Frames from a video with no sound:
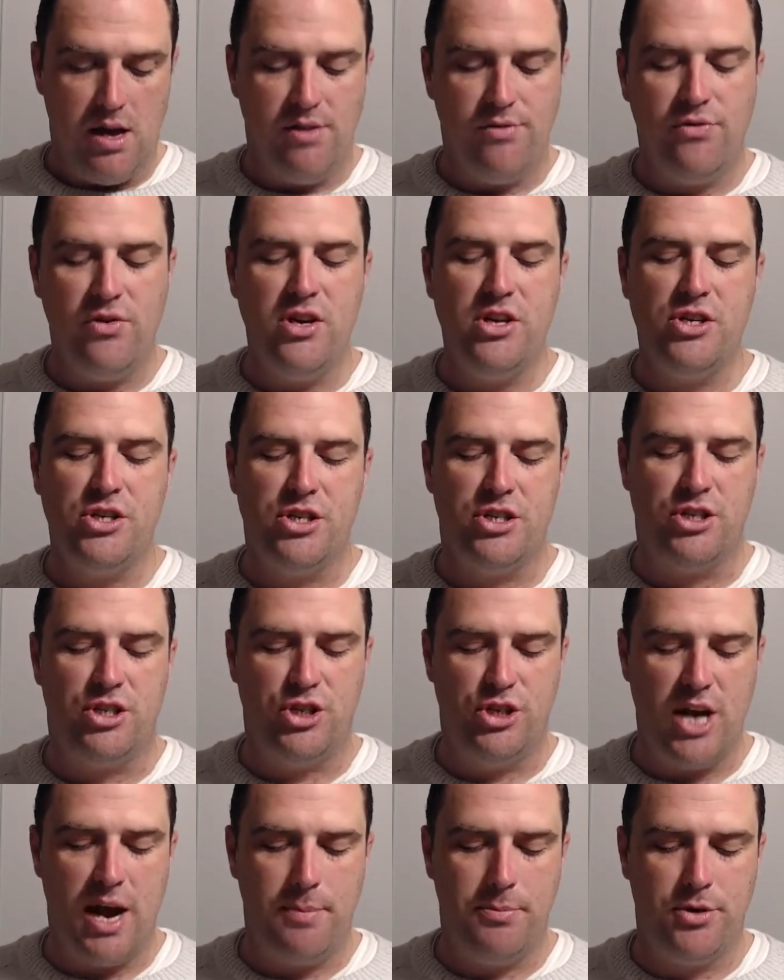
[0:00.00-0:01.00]

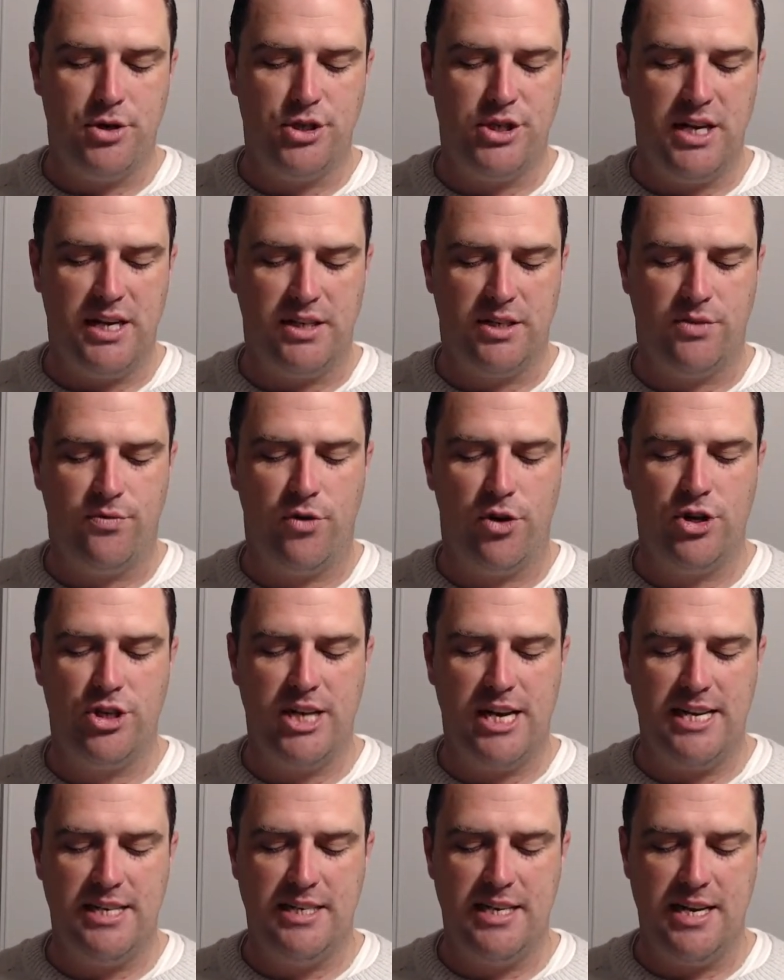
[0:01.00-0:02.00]
Ephesians chapter 6,
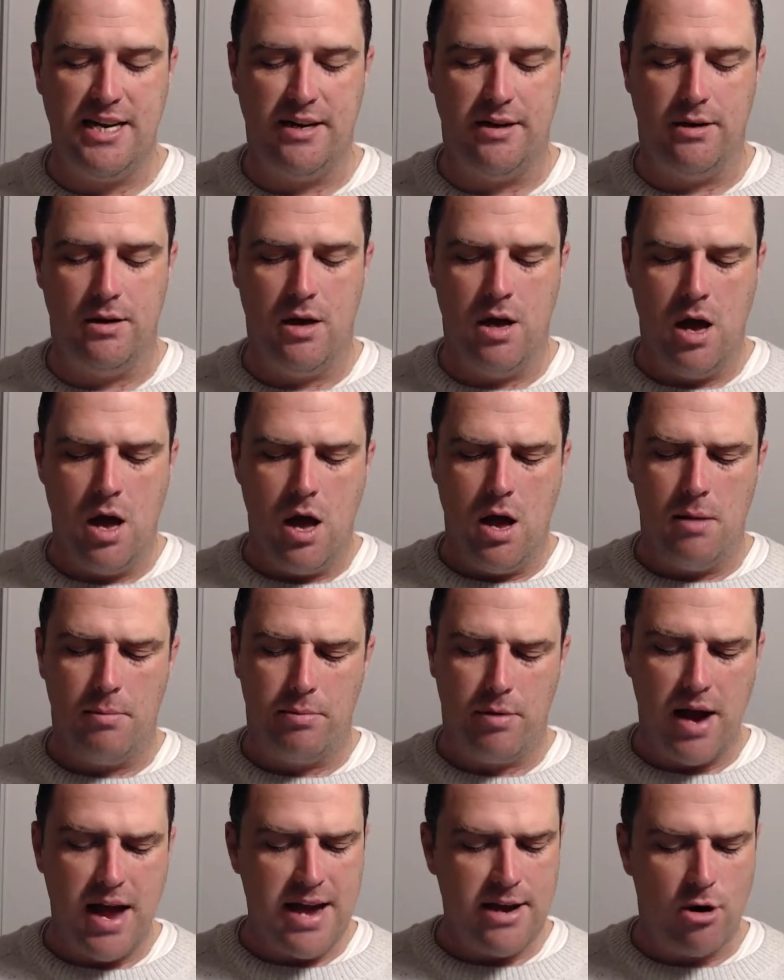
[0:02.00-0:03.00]
verse 18.
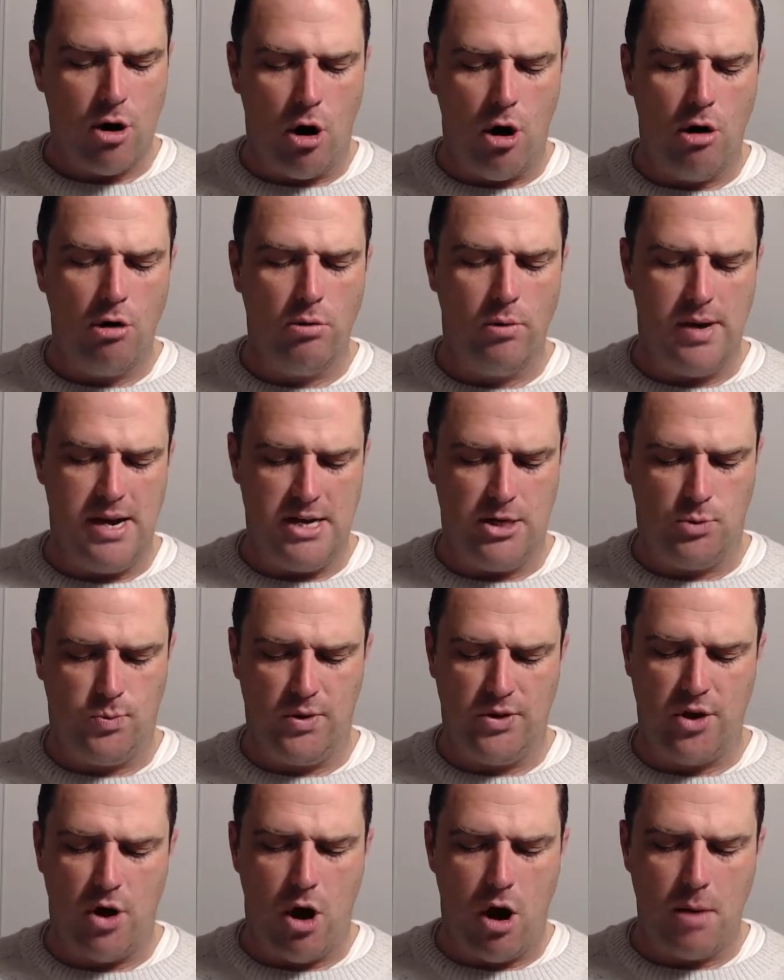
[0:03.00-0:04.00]
Praying
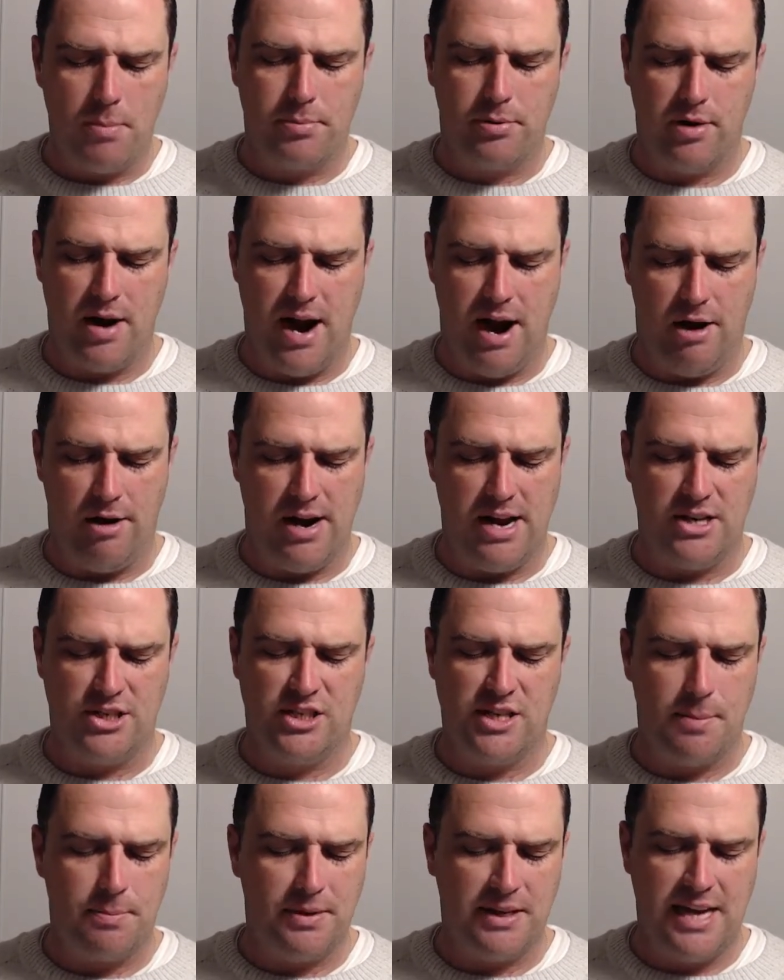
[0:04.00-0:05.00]
always with all prayer and
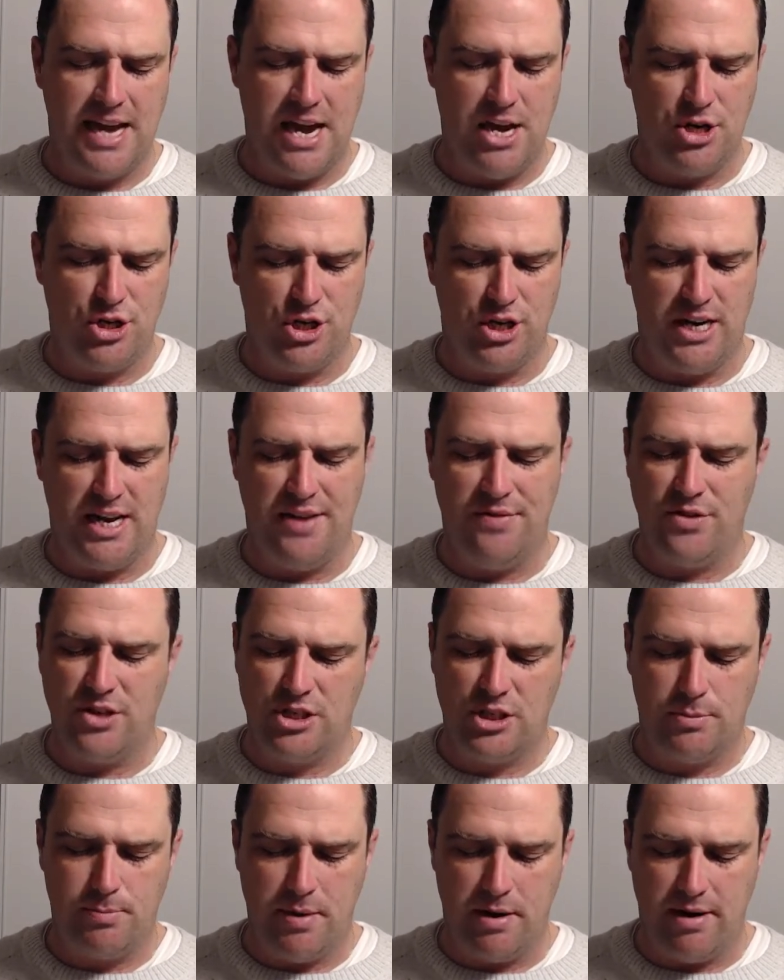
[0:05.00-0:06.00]
supplication in
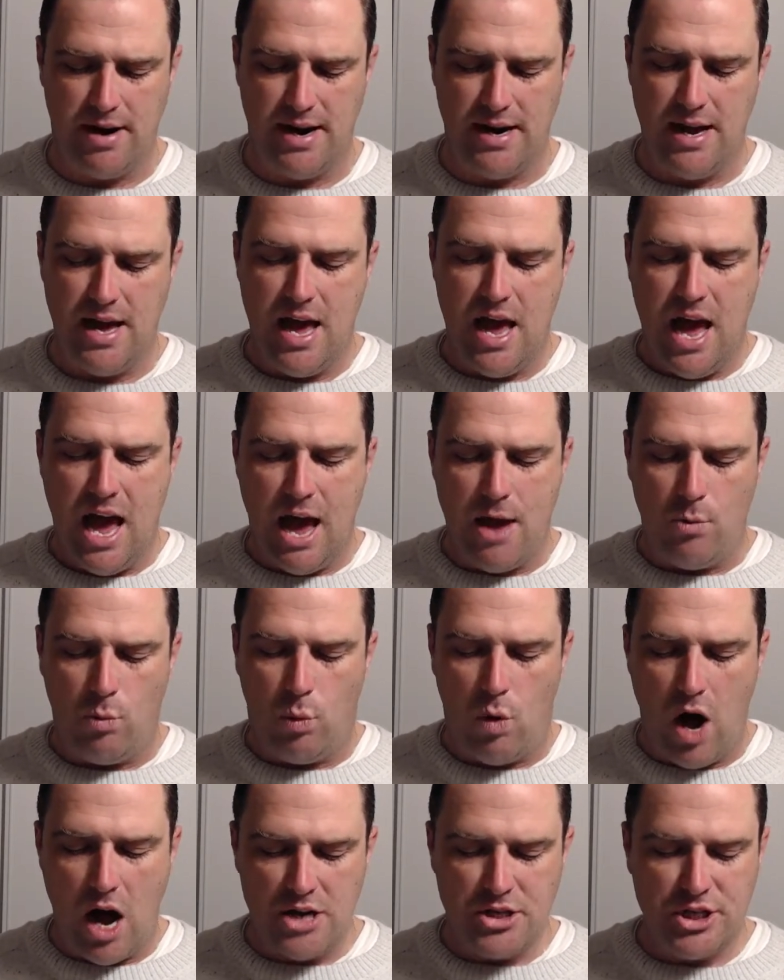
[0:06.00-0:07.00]
the Spirit
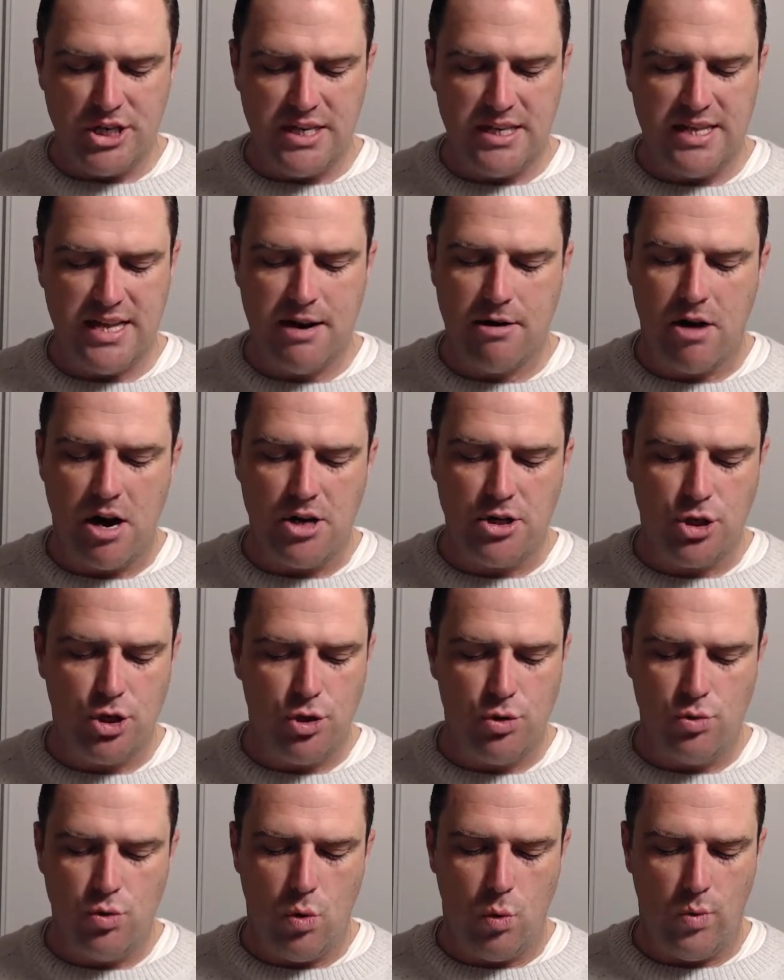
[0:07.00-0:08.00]
and watching
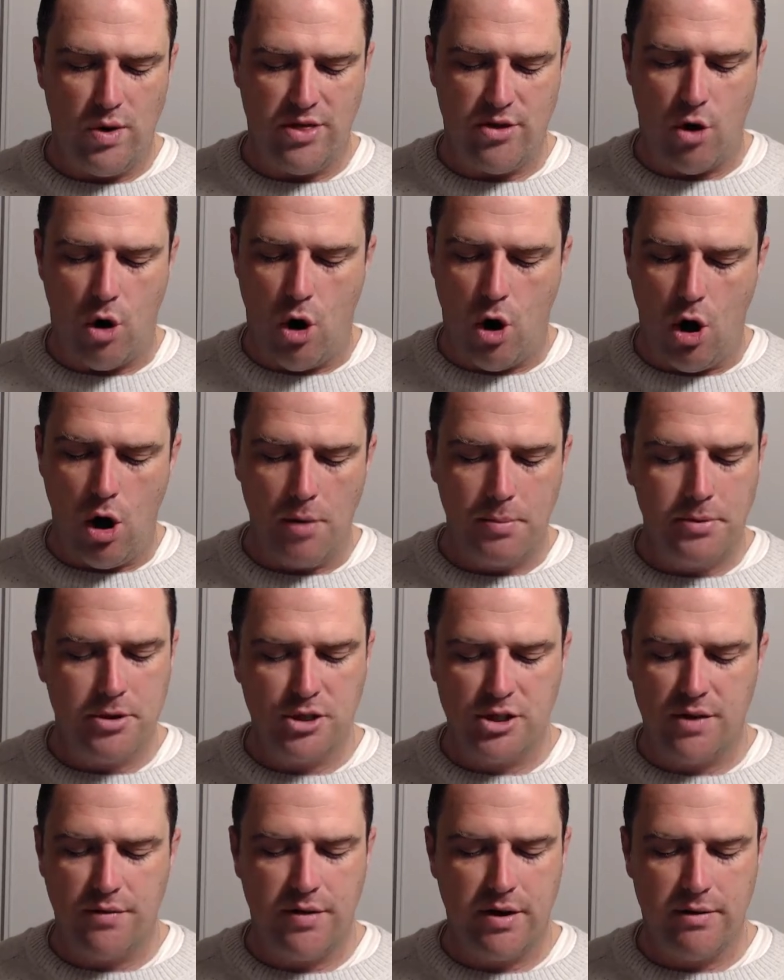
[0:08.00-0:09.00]
thereunto with all
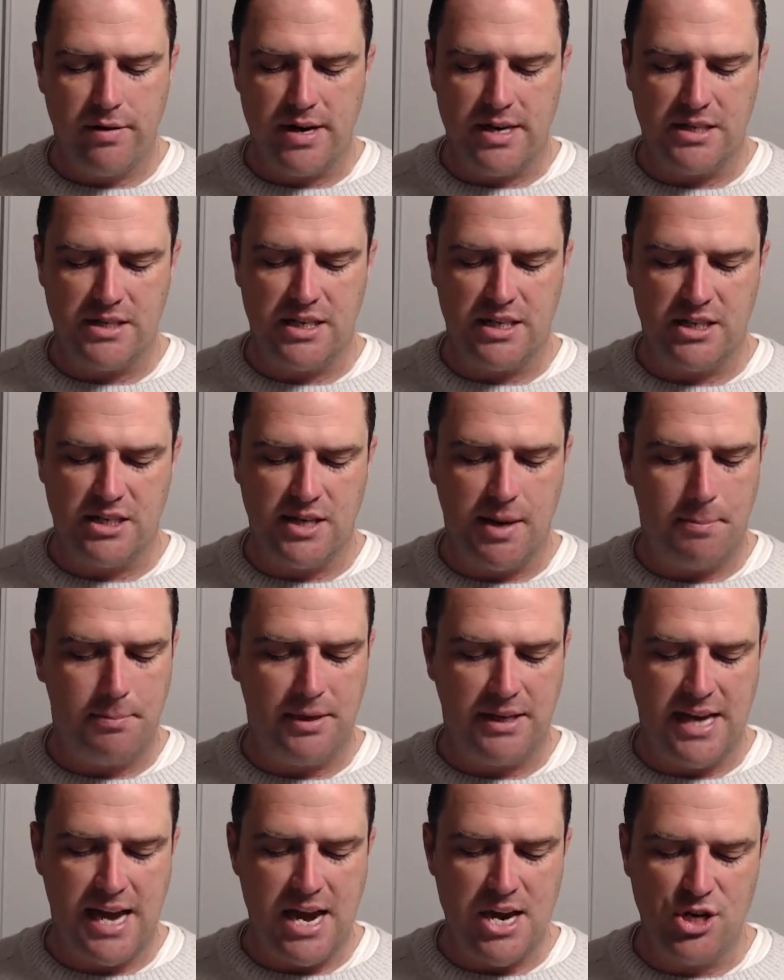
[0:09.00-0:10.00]
perseverance and
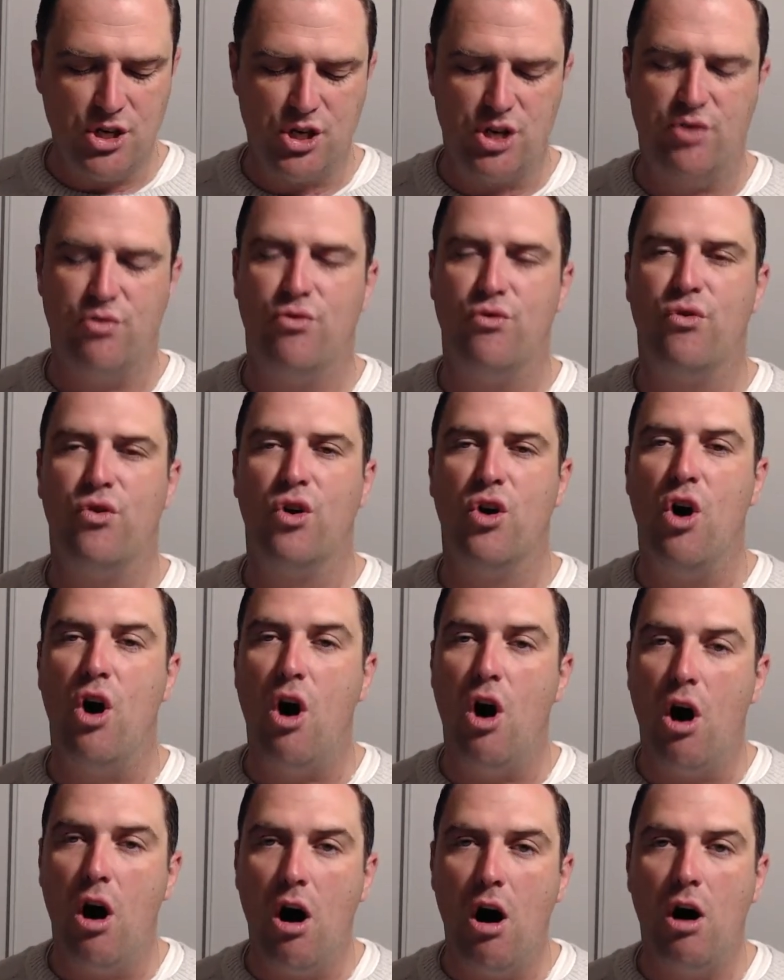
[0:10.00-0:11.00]
supplication for
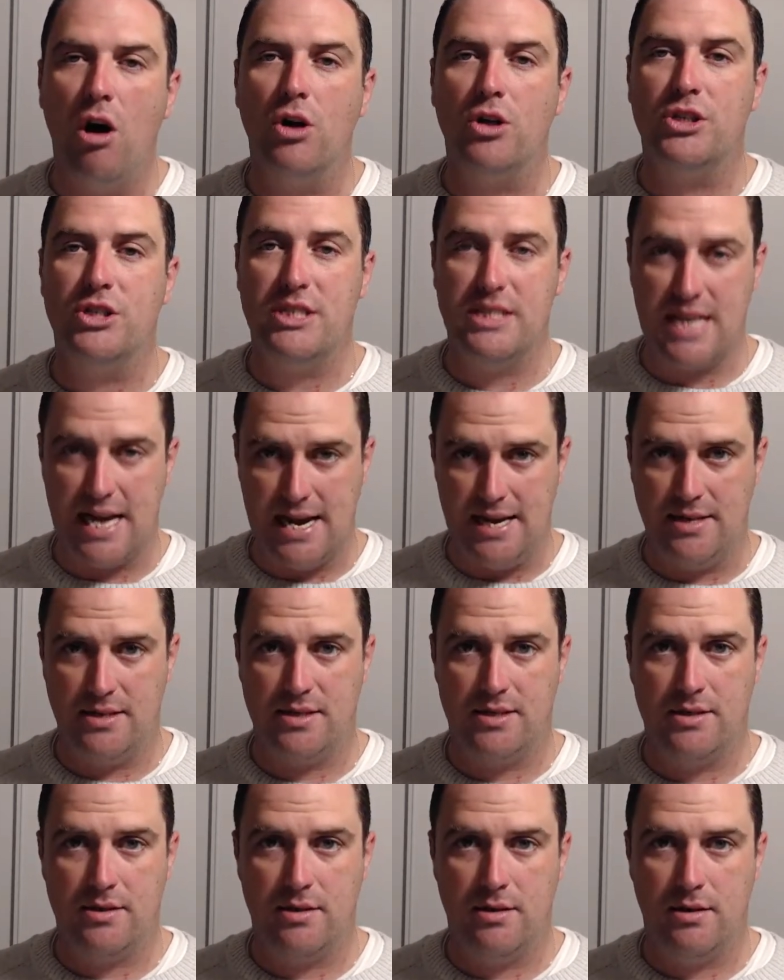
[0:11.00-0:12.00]
all
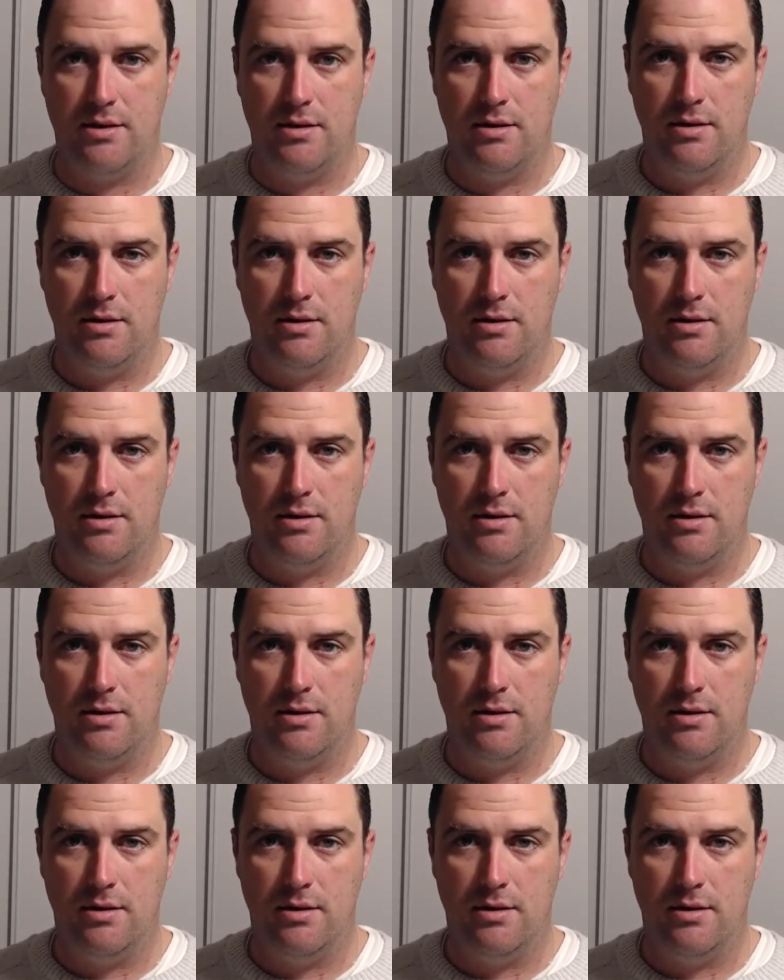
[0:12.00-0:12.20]
saints.